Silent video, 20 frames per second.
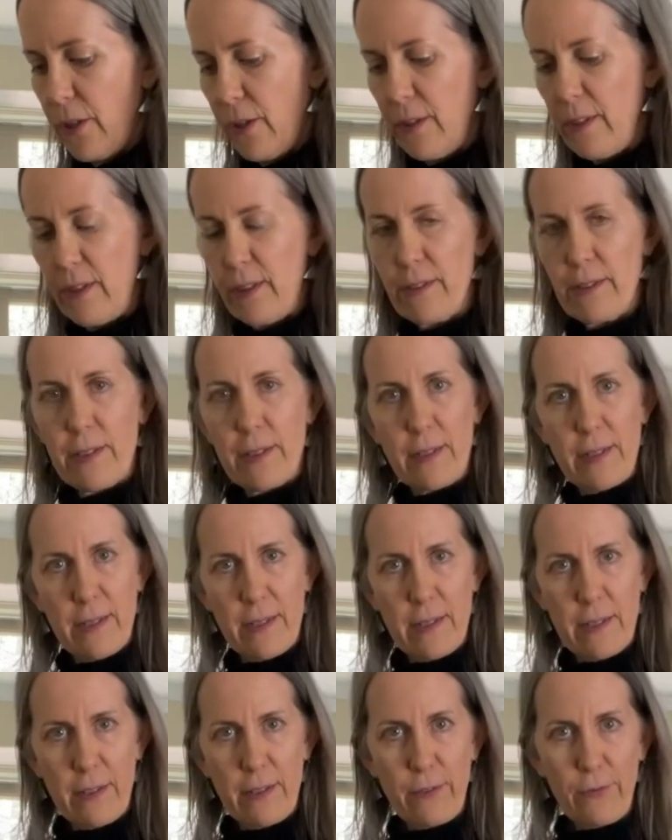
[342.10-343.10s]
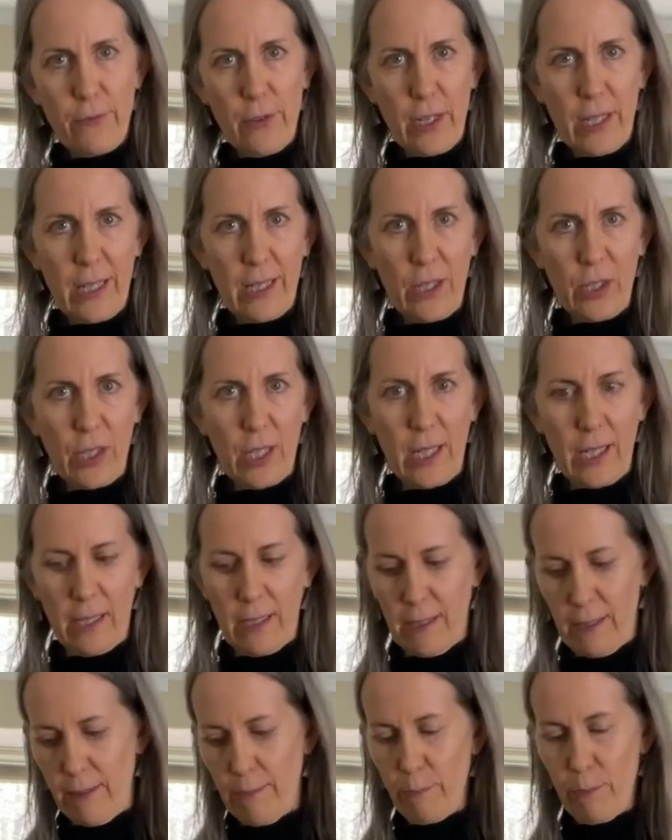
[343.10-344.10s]
are these funny
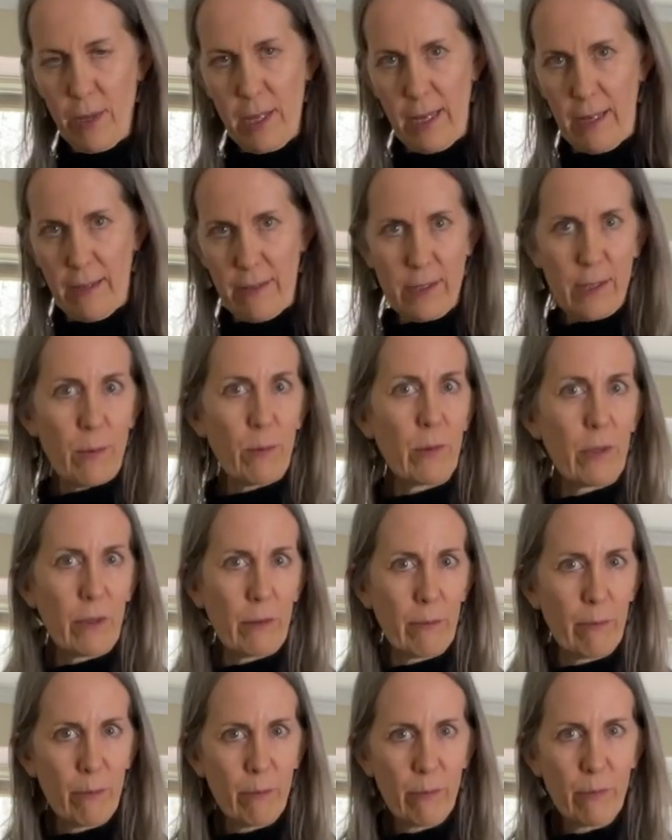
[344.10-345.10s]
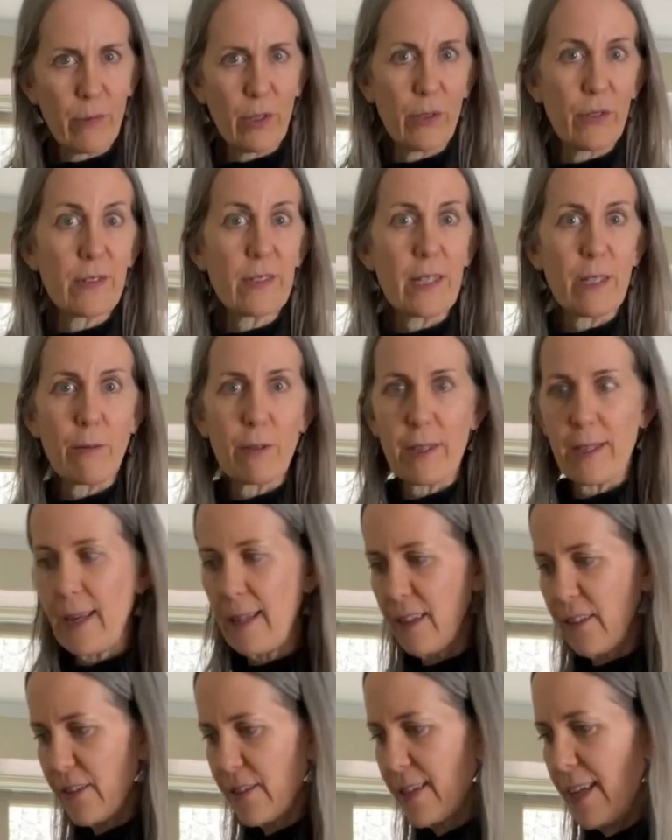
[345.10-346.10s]
looking things, and you'll see what
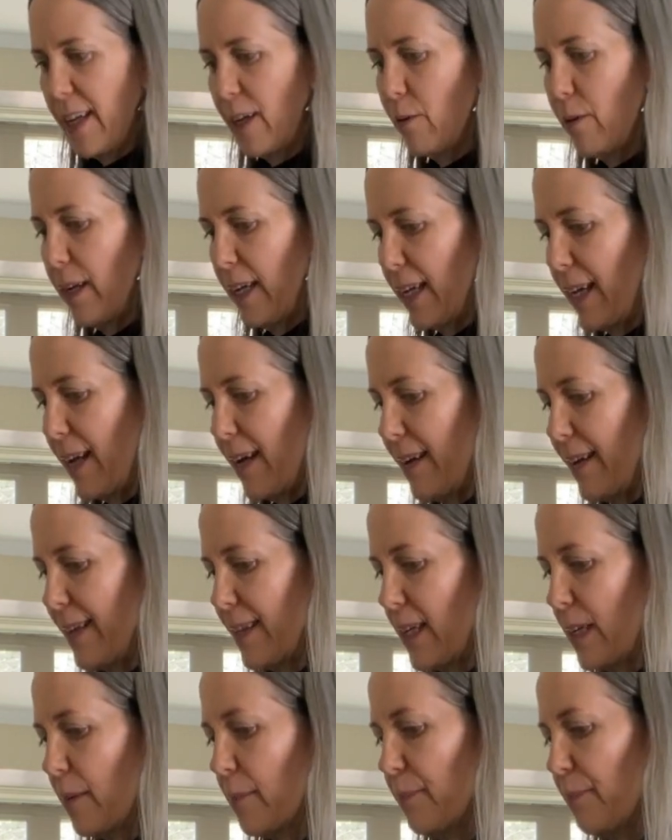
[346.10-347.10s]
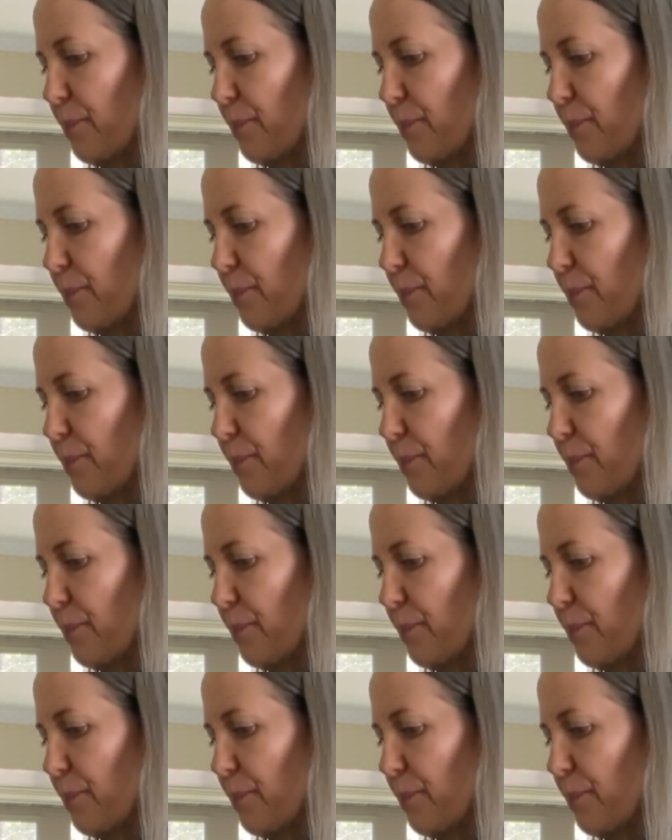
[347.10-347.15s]
that looks like when I get it in there.